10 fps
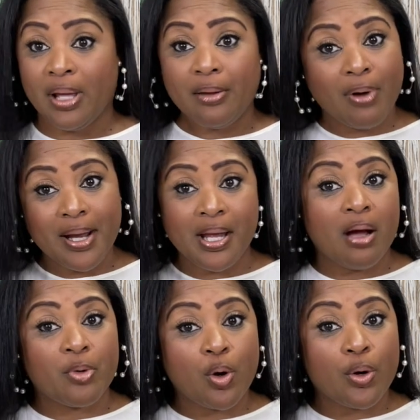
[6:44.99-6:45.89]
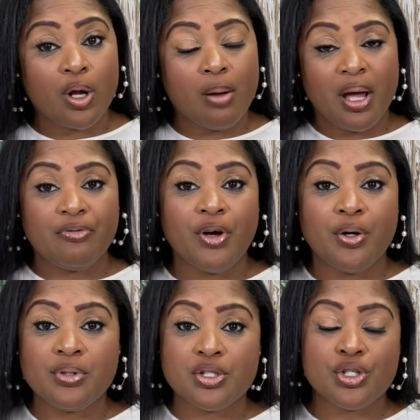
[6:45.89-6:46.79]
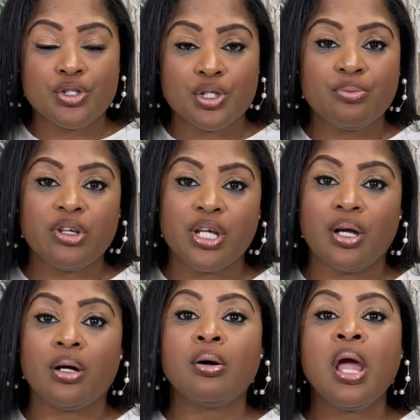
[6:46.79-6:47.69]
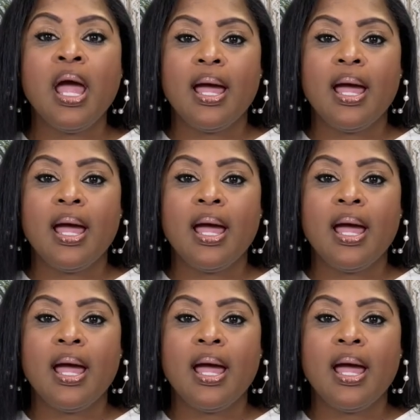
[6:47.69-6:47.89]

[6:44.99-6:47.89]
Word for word: Like right now, I'm recording on my phone this YouTube video,